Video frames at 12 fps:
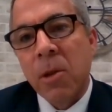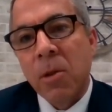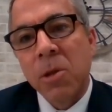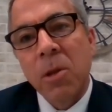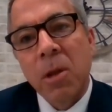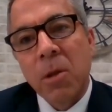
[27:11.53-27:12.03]

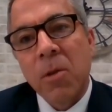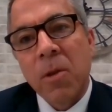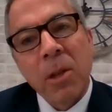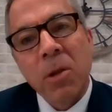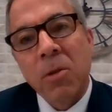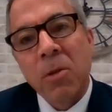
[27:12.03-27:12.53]
those
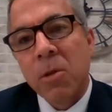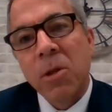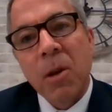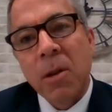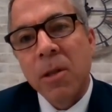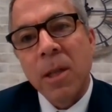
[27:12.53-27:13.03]
credentials, those
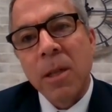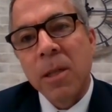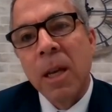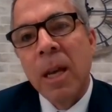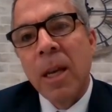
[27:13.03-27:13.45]
currencies